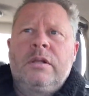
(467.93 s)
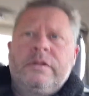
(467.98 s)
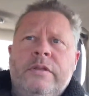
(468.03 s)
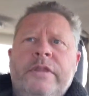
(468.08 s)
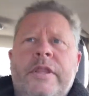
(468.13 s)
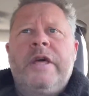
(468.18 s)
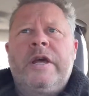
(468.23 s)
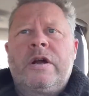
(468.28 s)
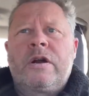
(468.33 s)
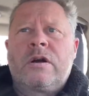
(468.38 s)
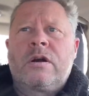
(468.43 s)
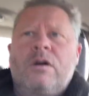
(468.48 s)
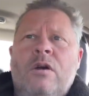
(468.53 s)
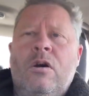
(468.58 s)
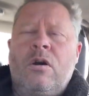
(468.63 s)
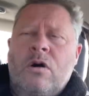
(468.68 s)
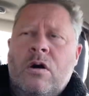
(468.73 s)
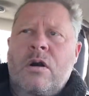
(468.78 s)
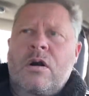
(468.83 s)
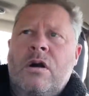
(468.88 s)
There
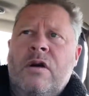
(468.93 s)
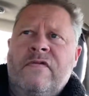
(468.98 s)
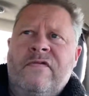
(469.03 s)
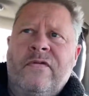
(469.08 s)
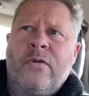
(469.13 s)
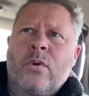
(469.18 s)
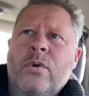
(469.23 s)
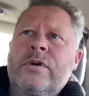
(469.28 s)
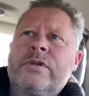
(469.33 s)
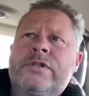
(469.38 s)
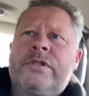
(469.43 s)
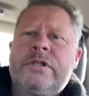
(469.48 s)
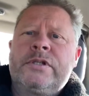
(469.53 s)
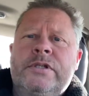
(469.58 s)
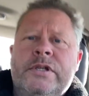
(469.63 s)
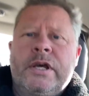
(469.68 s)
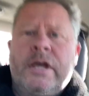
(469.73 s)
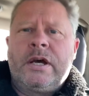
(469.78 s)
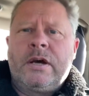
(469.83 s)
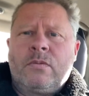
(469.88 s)
are forces
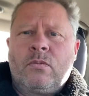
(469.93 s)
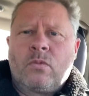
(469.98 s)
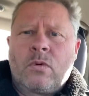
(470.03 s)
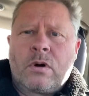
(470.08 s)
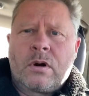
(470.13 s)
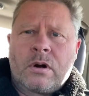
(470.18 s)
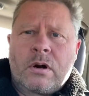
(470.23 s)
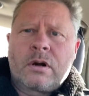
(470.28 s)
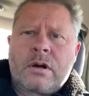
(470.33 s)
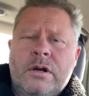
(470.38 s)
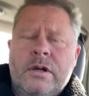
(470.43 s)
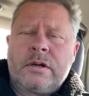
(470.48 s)
at work